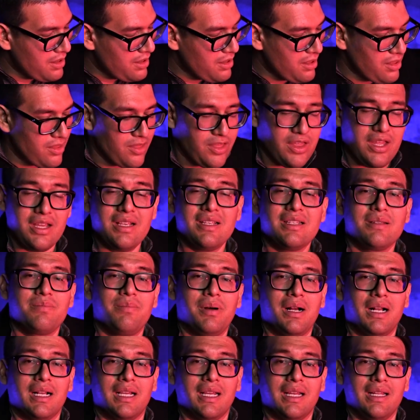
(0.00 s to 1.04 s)
this
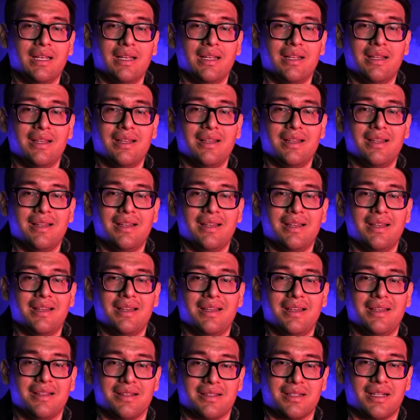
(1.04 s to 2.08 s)
bucket
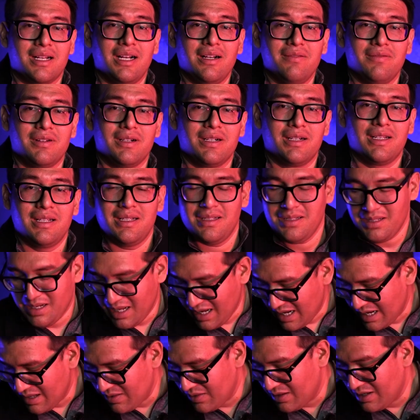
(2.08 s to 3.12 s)
is covered
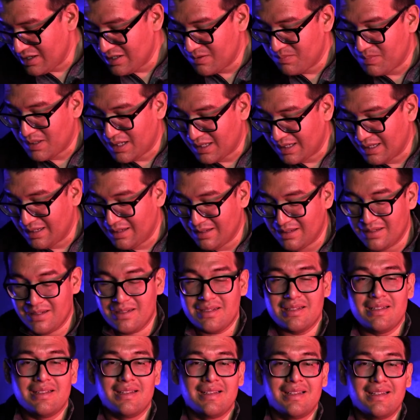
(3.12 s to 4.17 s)
and this bucket
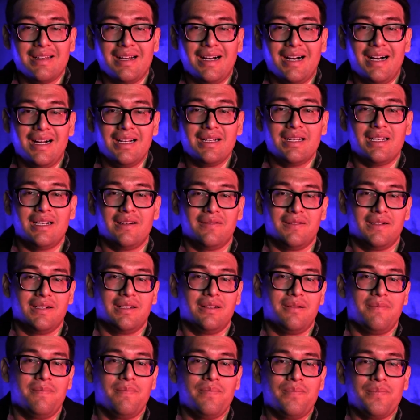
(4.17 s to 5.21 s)
is uncovered."
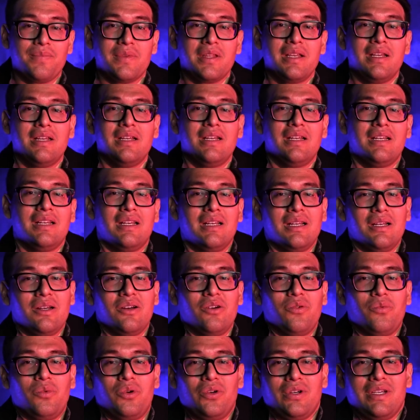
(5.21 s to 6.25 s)

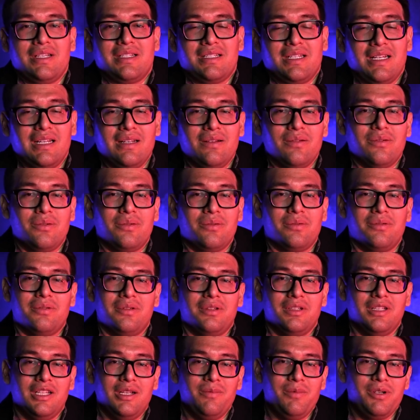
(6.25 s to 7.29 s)
Well, he said,
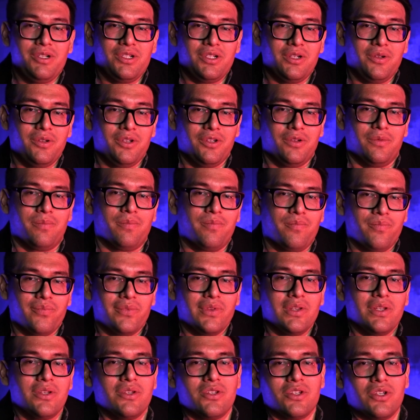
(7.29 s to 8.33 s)
"Let me show you."
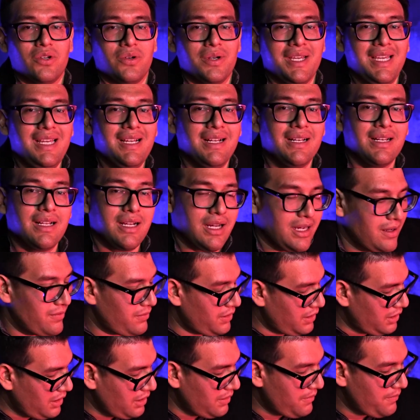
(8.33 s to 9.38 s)
So he
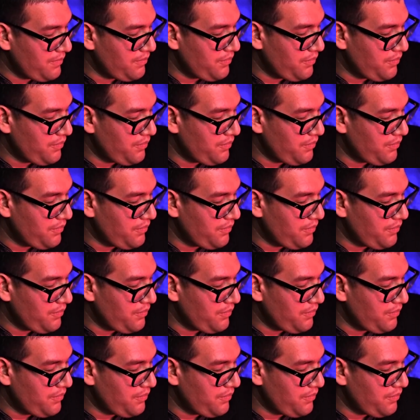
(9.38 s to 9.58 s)
uncovered